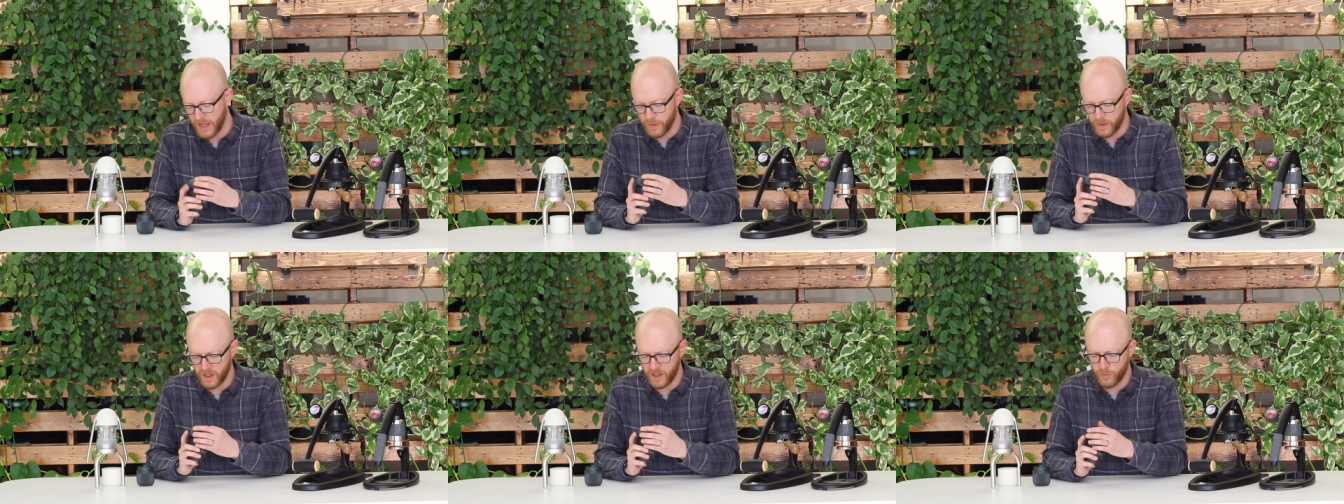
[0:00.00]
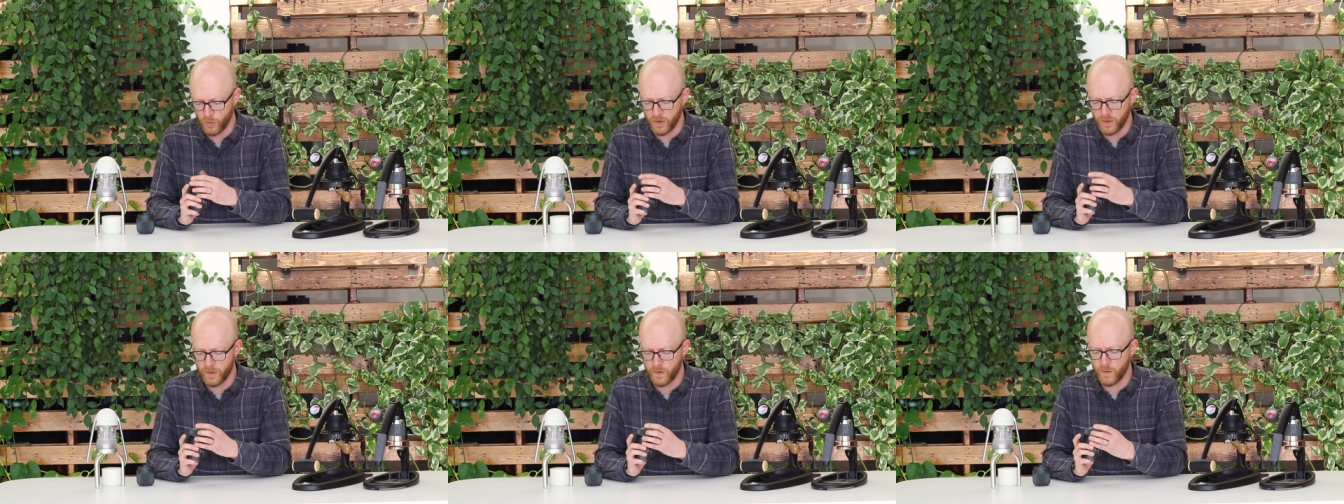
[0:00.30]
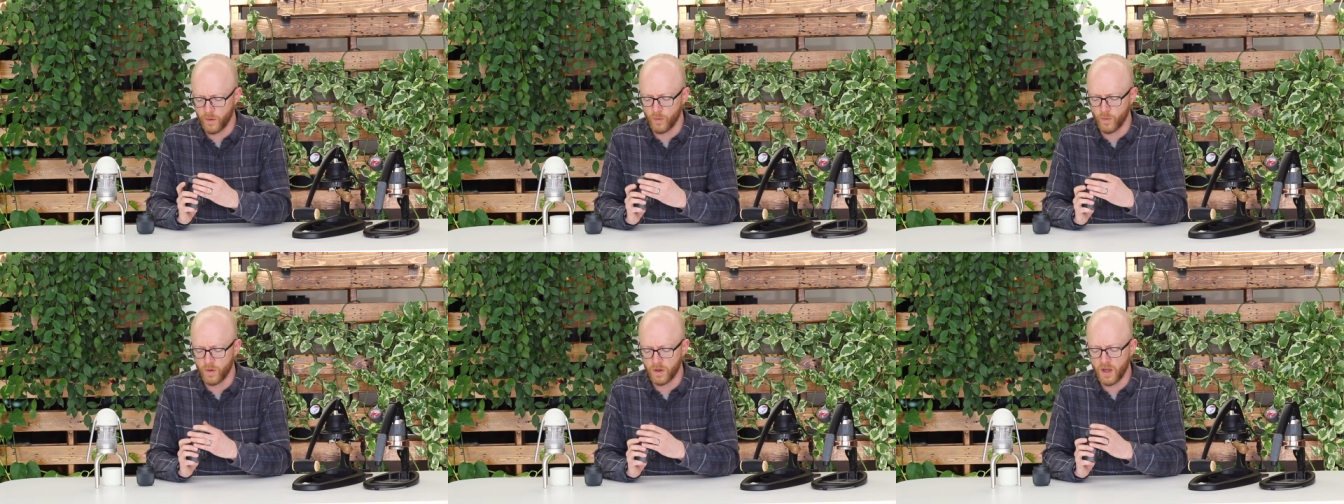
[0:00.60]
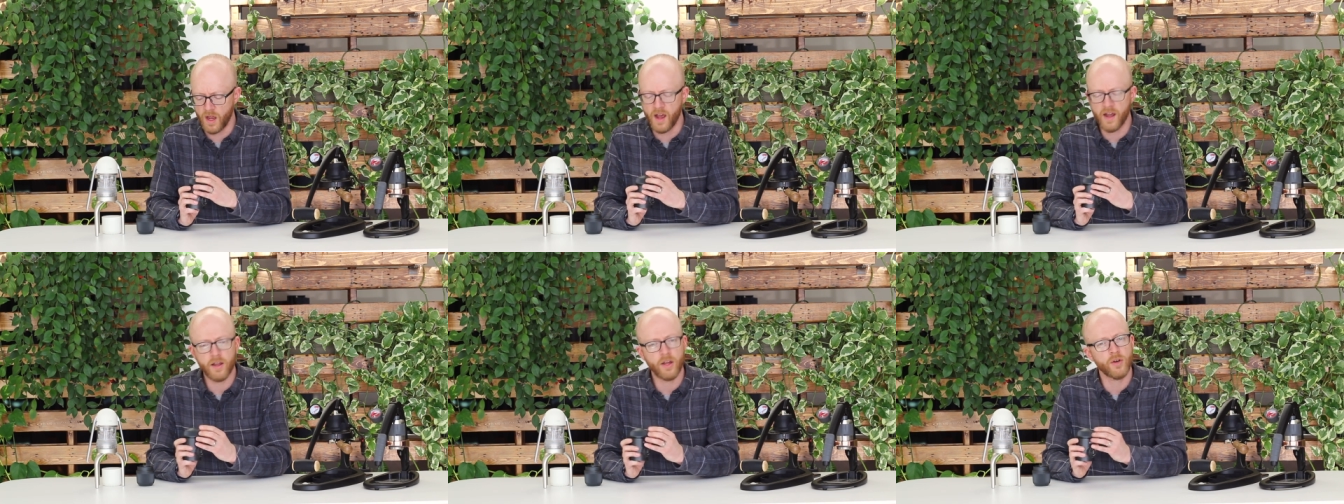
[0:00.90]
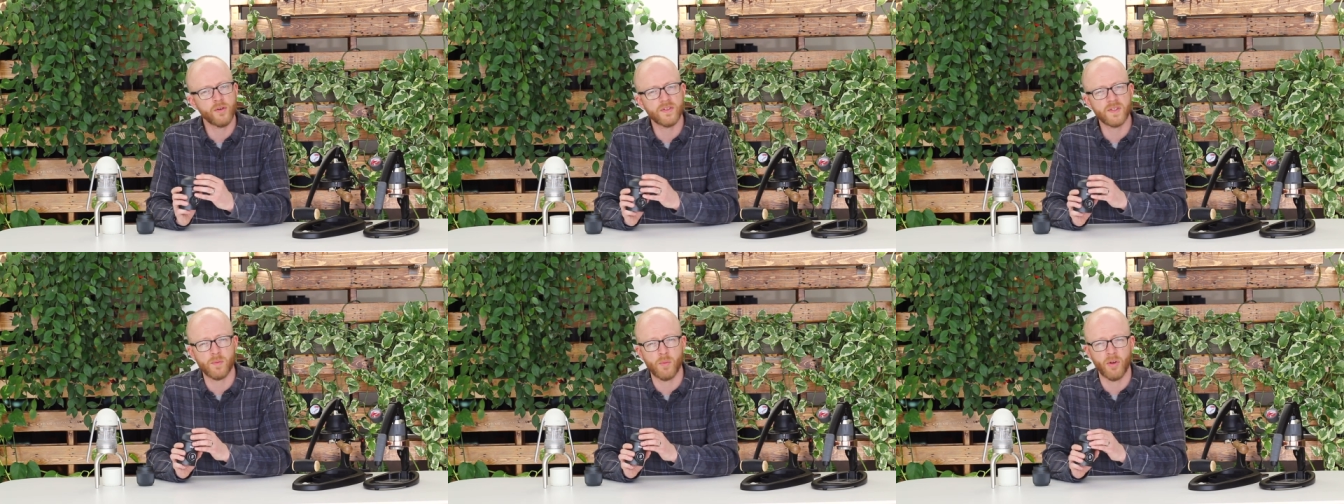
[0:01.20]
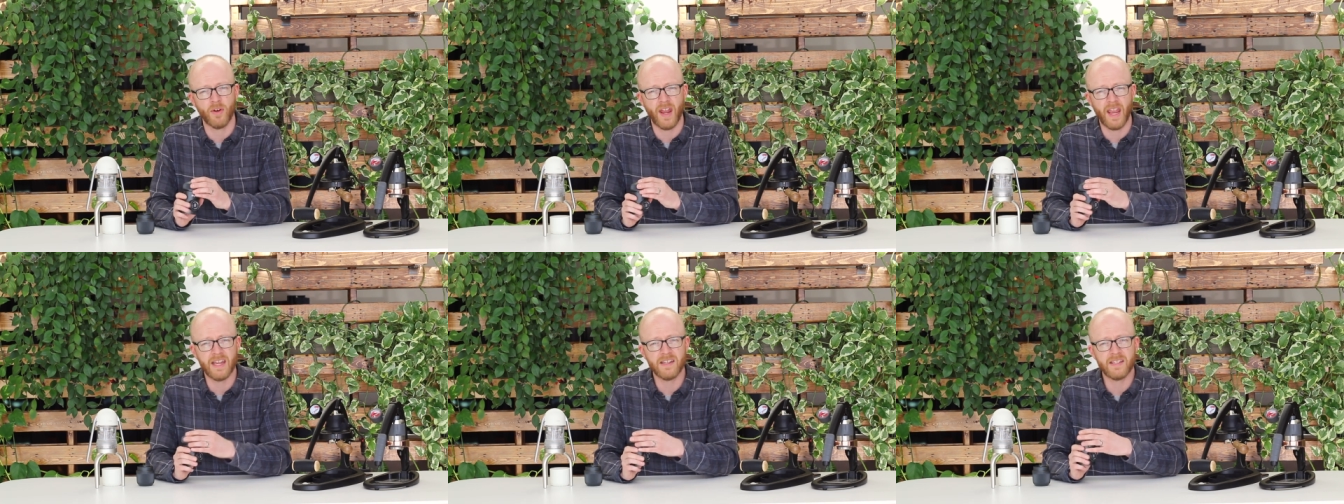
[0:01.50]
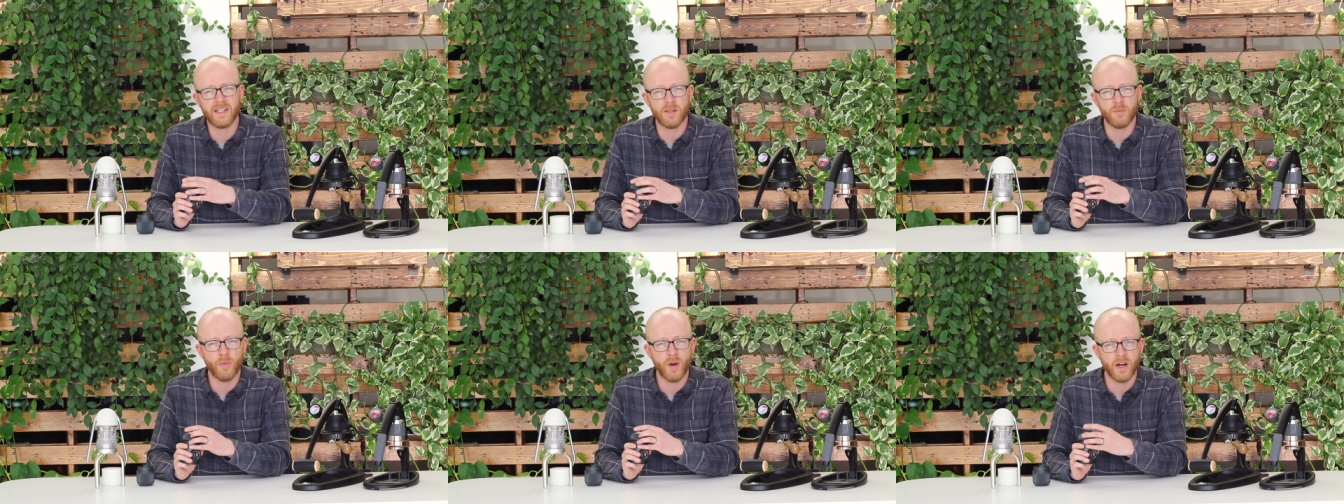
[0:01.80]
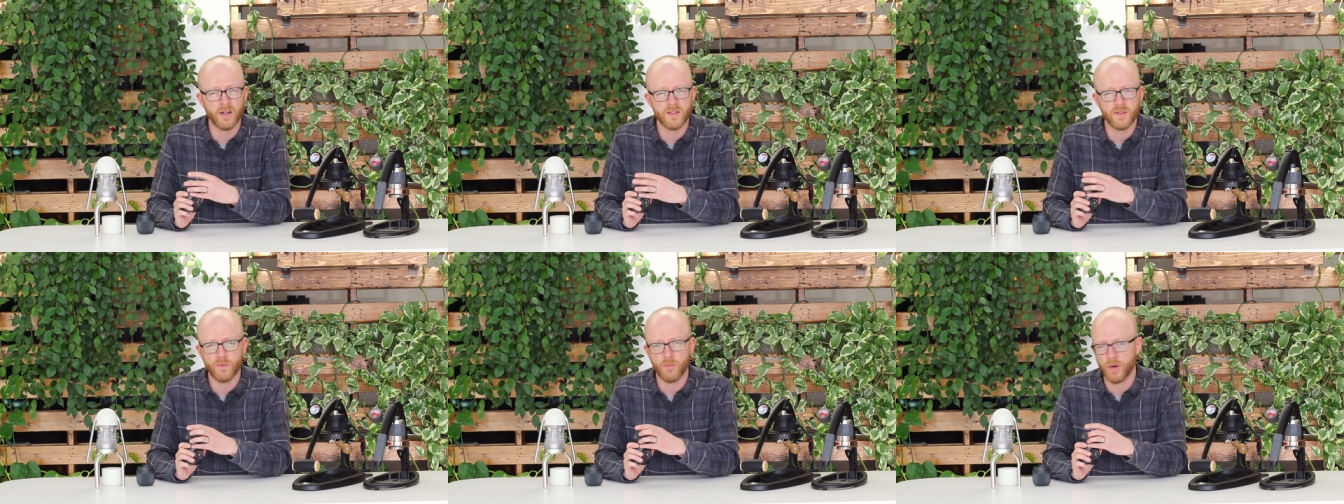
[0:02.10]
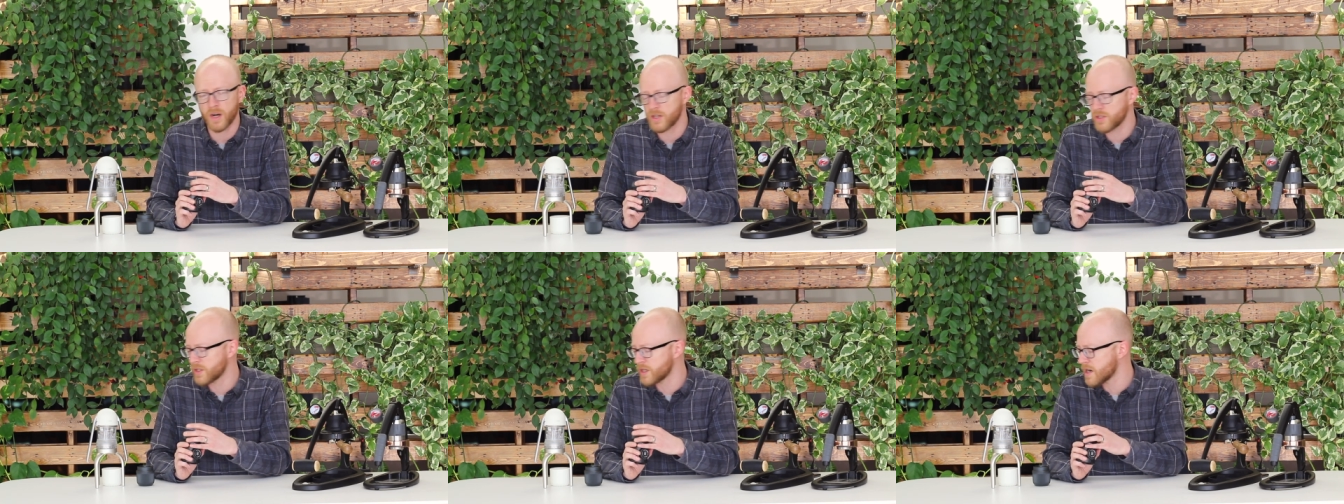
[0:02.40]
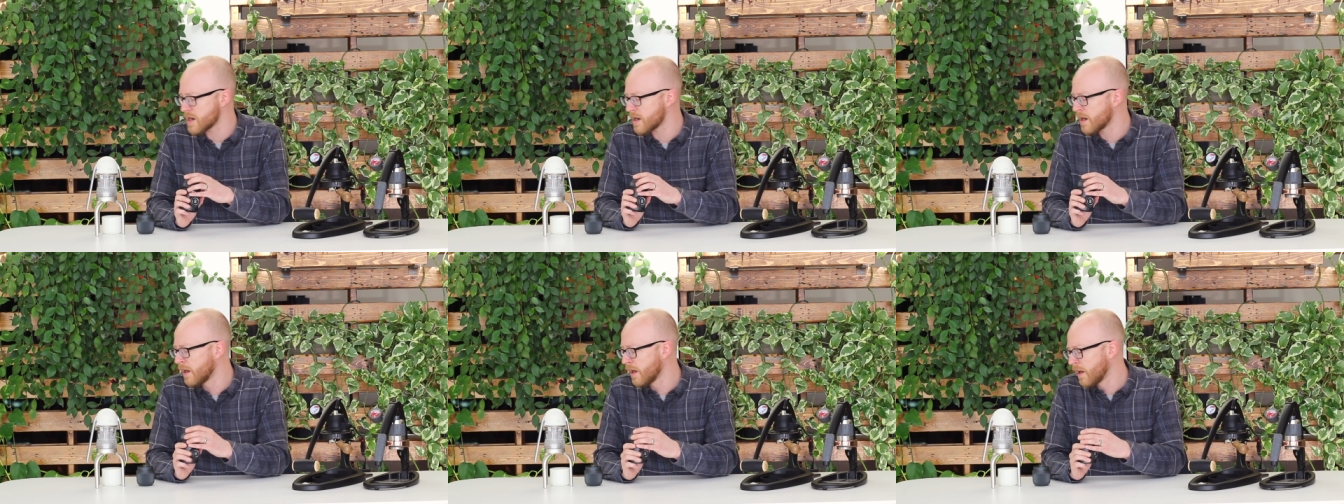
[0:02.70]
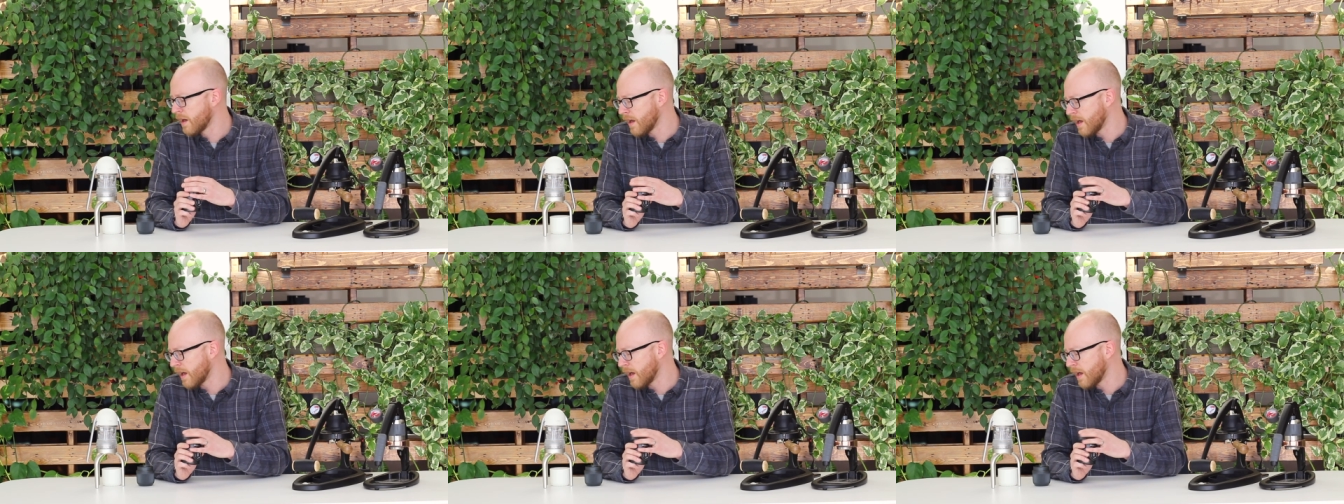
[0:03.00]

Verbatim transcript: I think with the Wacaco, it's about 18 bars of pressure.